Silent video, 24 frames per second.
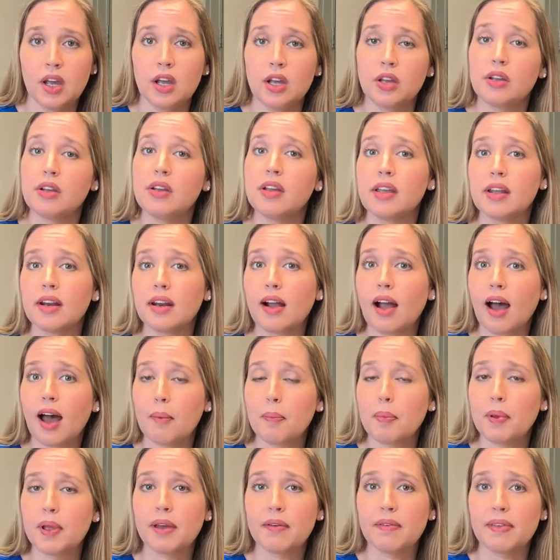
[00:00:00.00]
You can get a
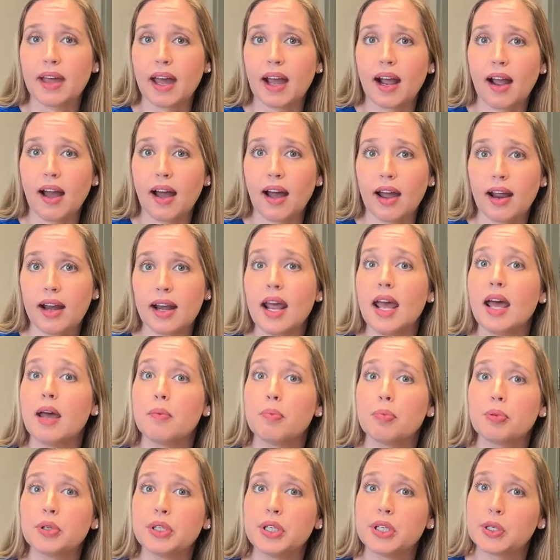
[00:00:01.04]
copy of that guide at
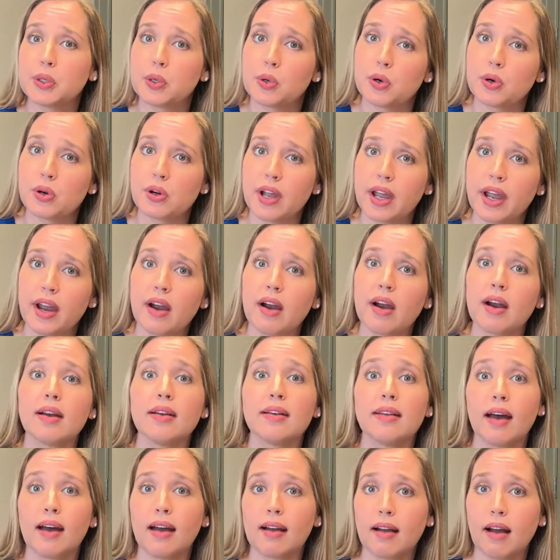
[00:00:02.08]

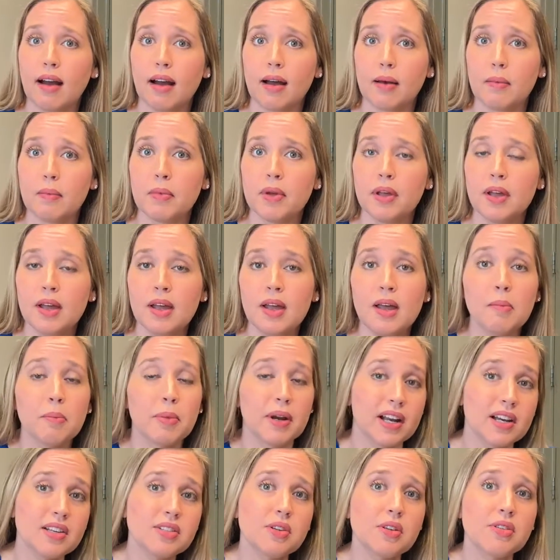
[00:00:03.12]
brilliantoralcare.com, but
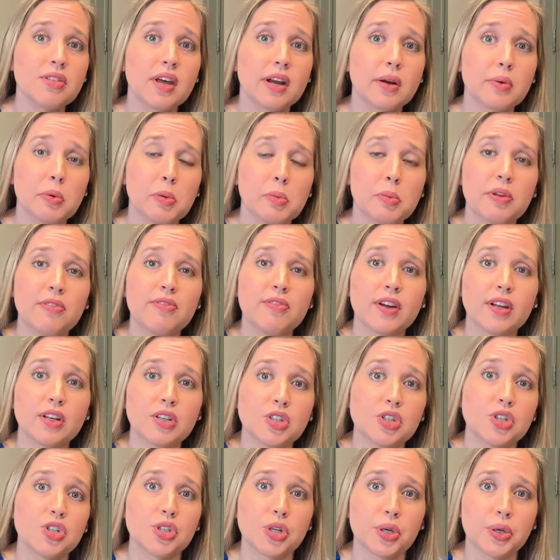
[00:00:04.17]
I also thought it would be fun
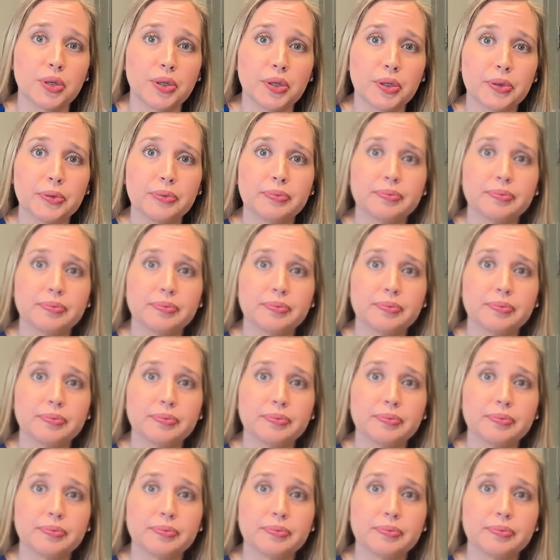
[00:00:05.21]
to show you.